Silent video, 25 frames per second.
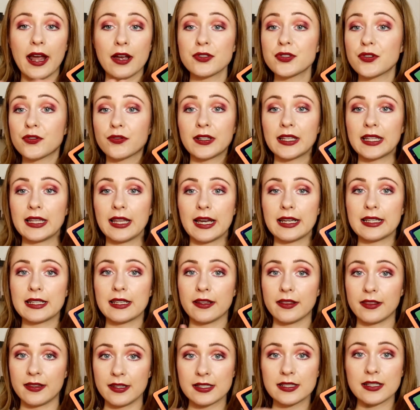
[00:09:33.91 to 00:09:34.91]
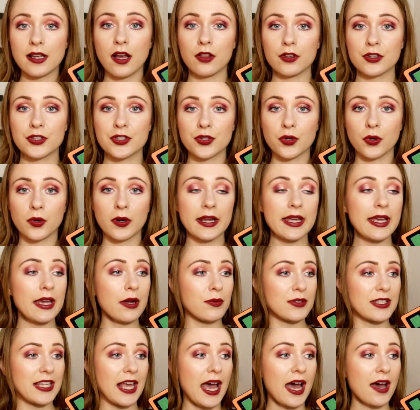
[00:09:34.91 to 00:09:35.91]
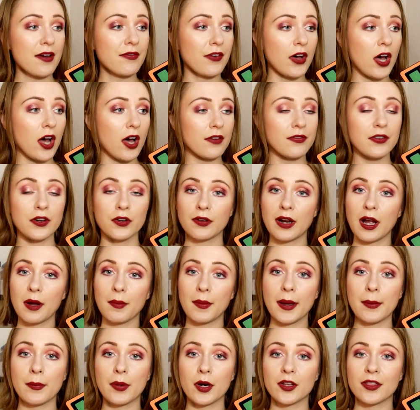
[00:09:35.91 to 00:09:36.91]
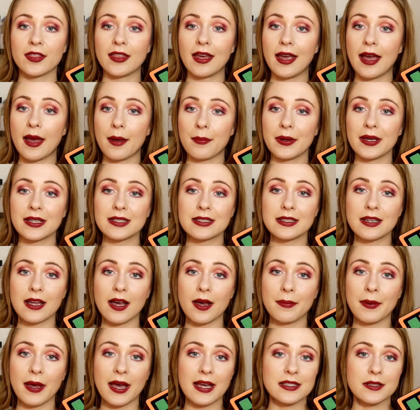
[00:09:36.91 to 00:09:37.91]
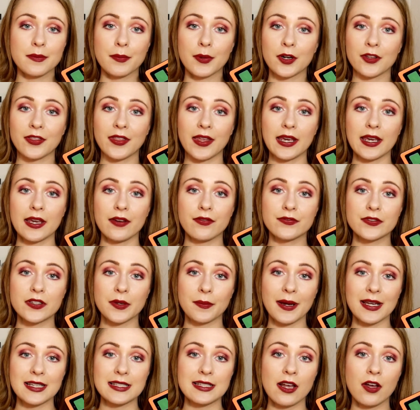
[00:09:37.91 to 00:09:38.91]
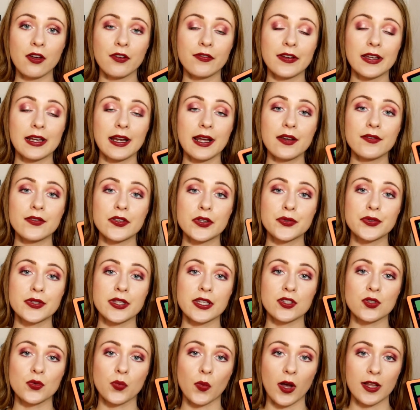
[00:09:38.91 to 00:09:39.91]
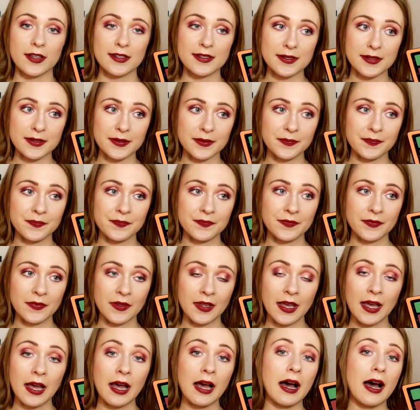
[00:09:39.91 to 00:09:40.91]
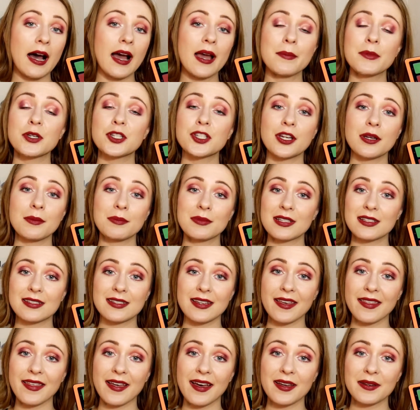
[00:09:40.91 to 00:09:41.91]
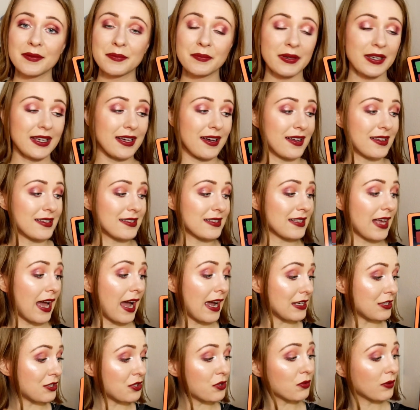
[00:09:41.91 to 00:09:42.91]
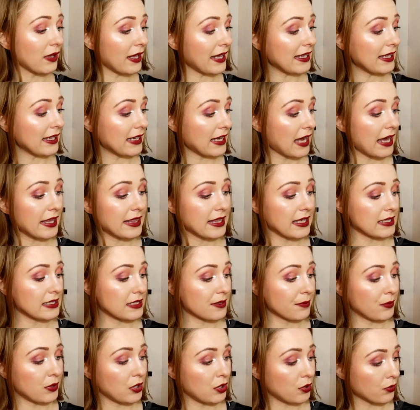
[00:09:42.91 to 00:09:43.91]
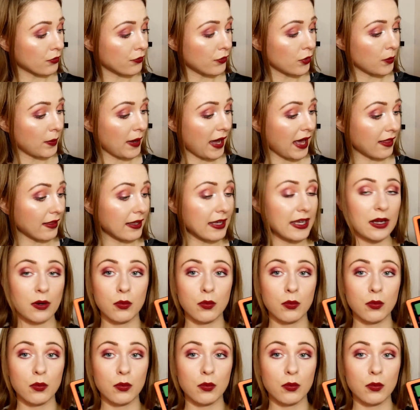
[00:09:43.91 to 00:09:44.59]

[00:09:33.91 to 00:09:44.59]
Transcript: I also really like this color story. It was half off around my birthday. I picked it up as a birthday gift to myself, and I have used this once. I'm ashamed to say that because I do like it. I think it's a beautiful palette.